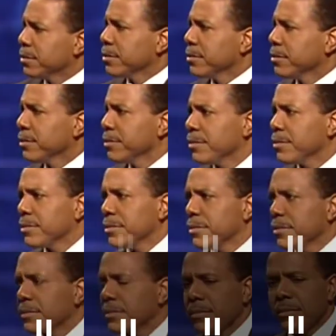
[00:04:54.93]

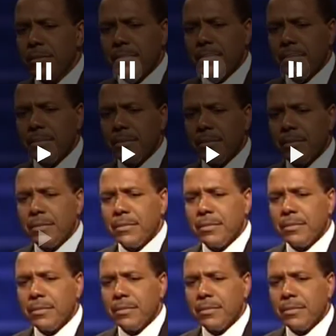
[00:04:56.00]

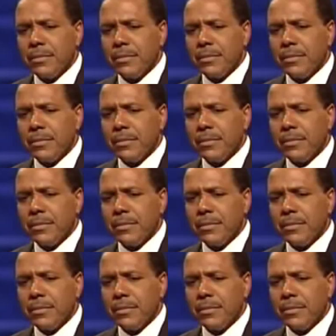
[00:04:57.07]
(no one is talking)